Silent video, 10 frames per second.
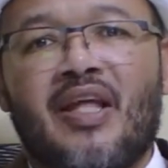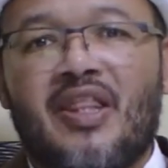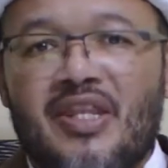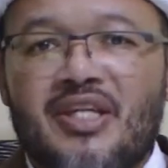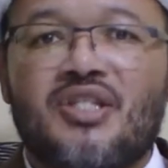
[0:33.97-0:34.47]

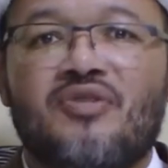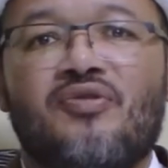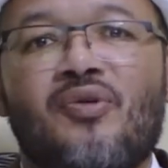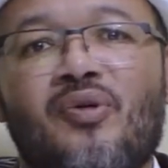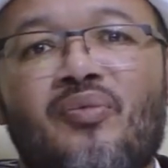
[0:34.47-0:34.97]
this
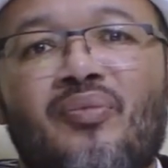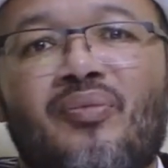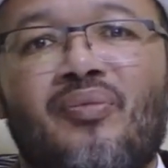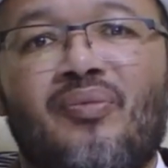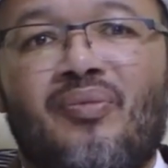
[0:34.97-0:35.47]

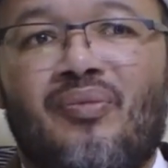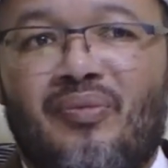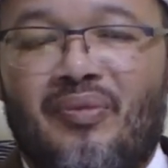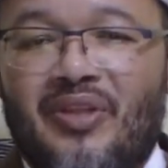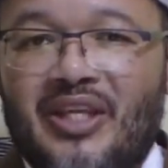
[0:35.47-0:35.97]
form,
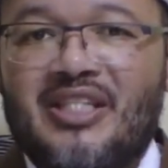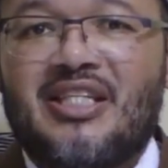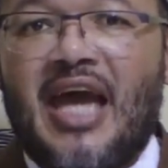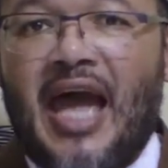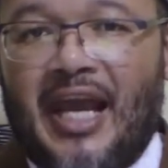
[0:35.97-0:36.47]

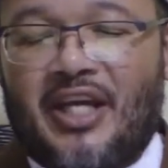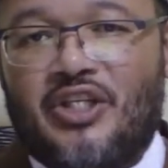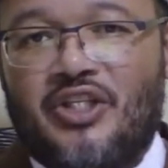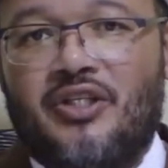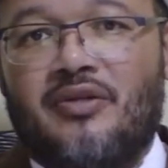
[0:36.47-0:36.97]
this
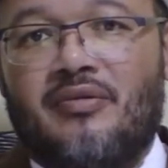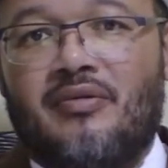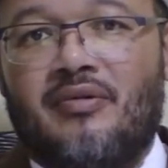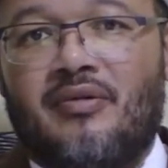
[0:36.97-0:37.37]
action